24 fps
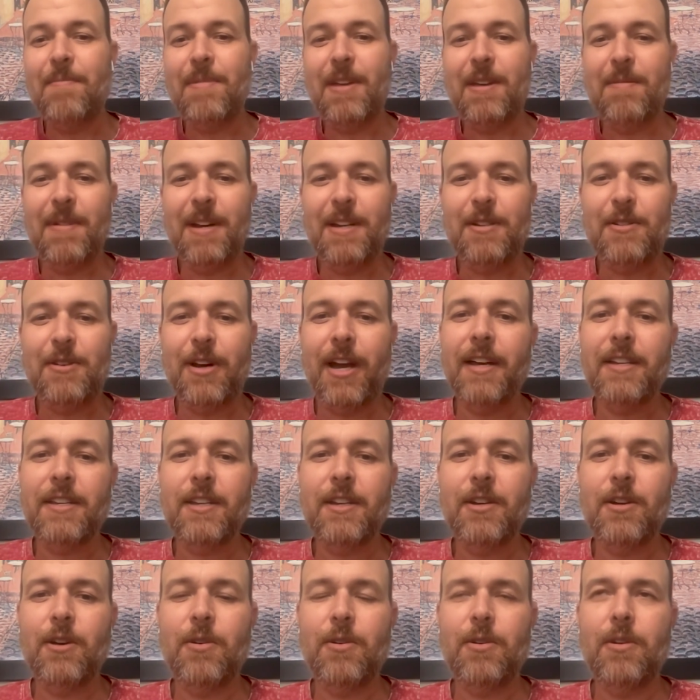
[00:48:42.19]
me in my tracks and
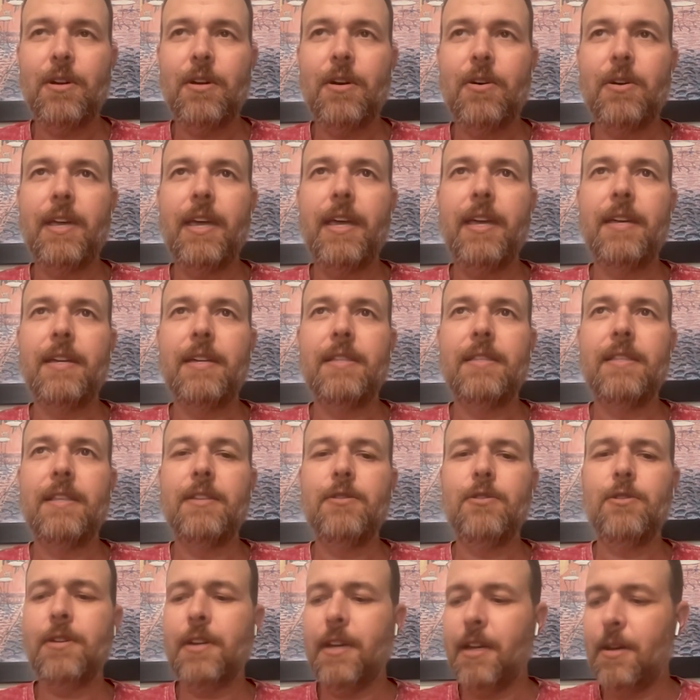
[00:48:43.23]
go okay
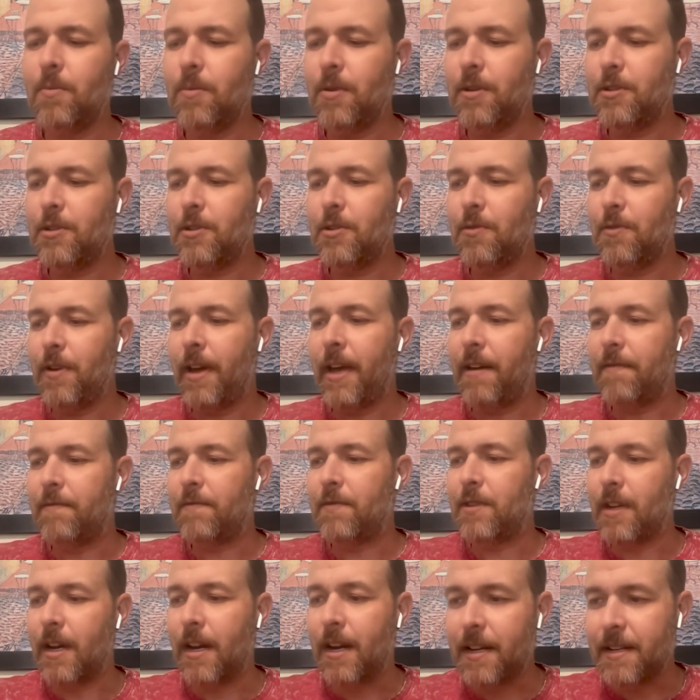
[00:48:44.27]
let's look at what you have
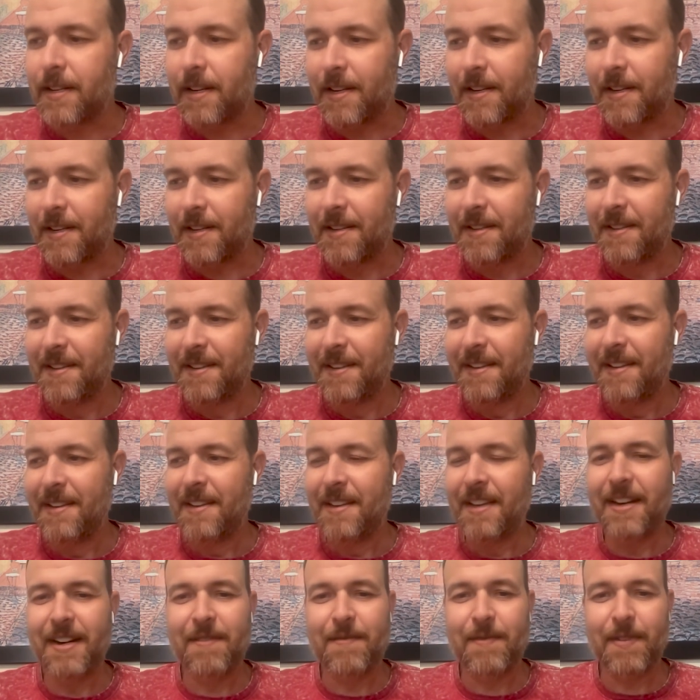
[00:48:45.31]
done
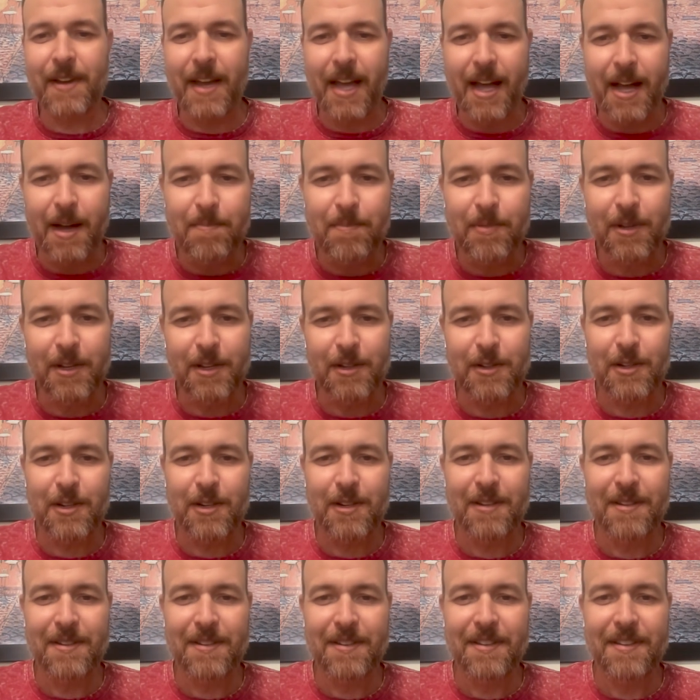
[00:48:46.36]
yeah. and have accomplished
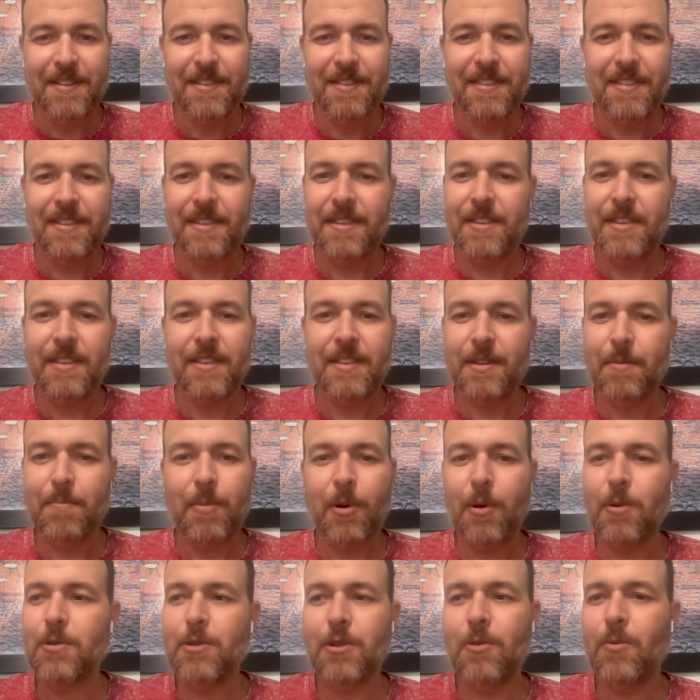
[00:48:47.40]
mm-hmm.
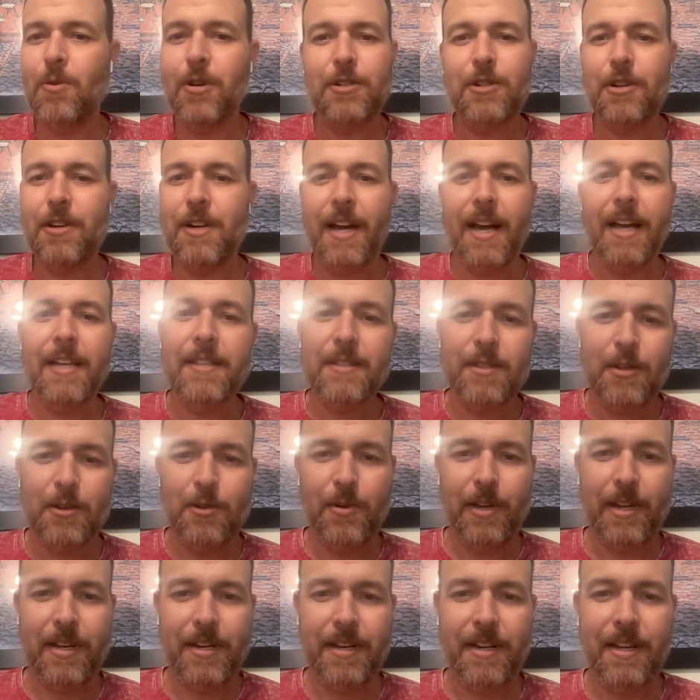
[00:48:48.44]
opposed to what you're not
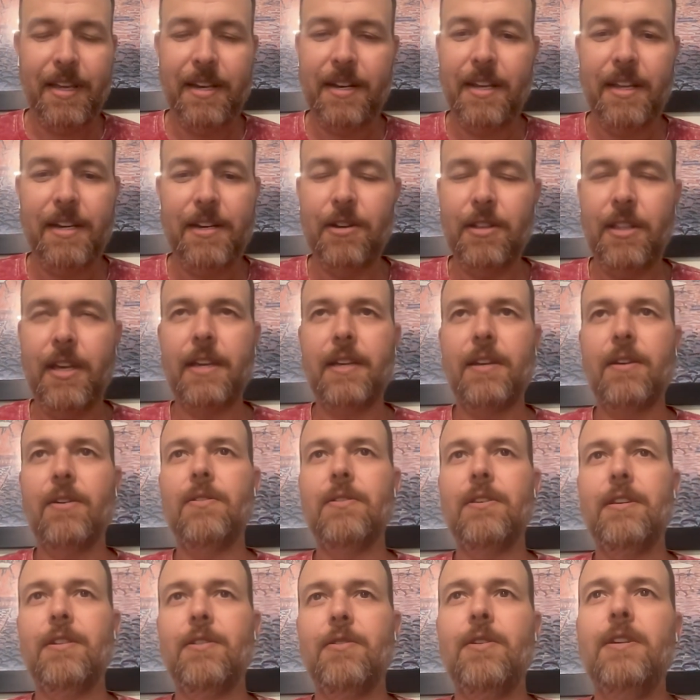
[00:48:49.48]
doing. And then you're like, oh,
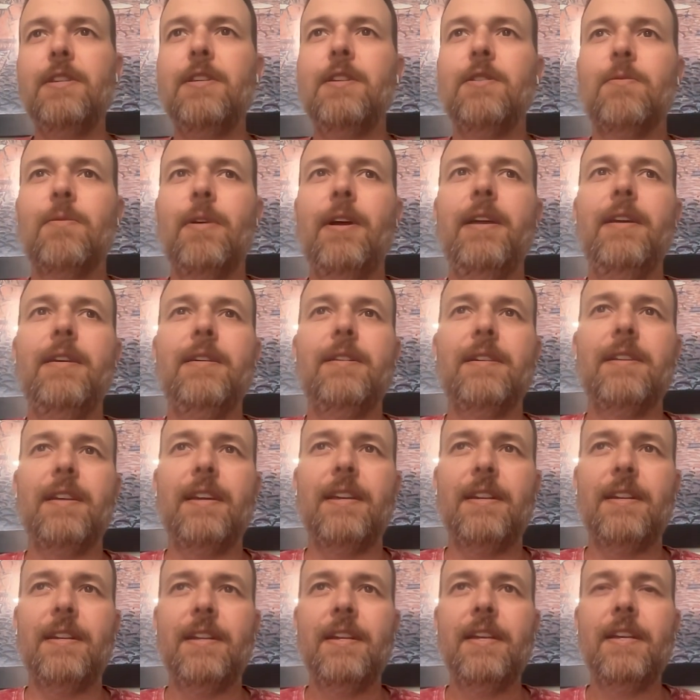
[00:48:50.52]
you know what? You're right.
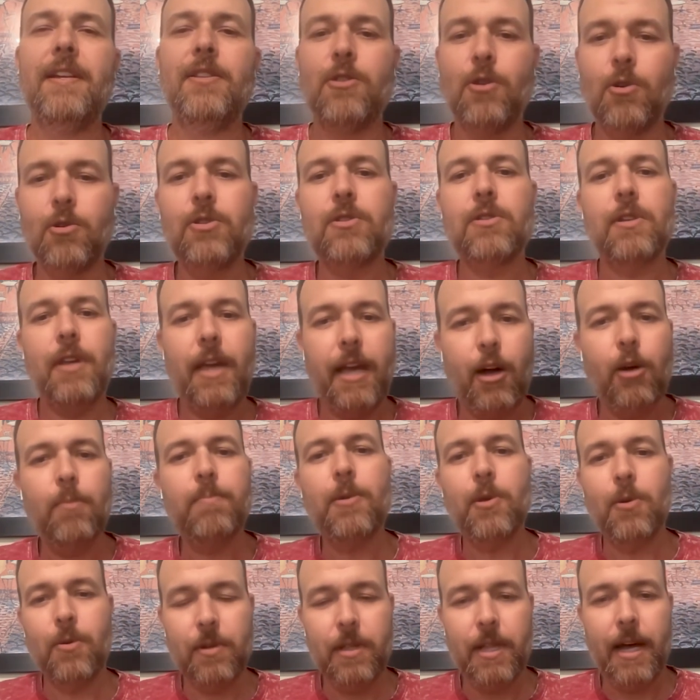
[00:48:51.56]
And those help
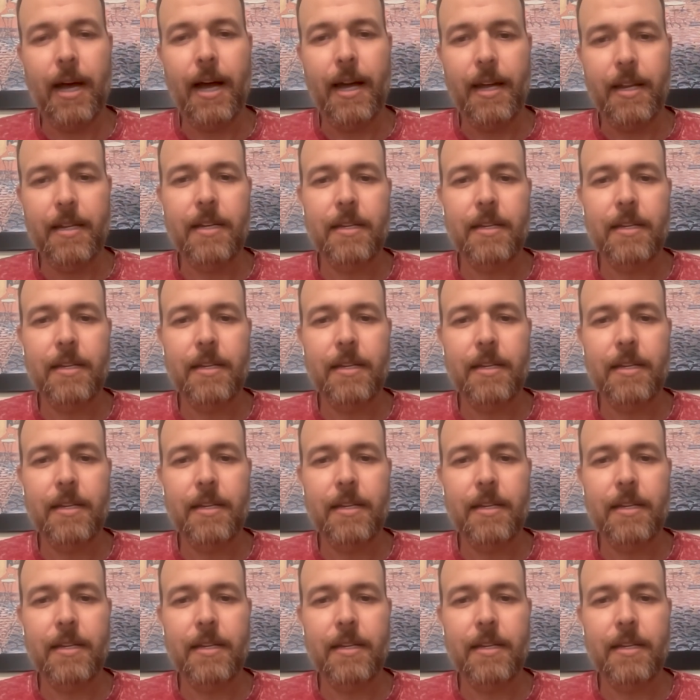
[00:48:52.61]
you a lot.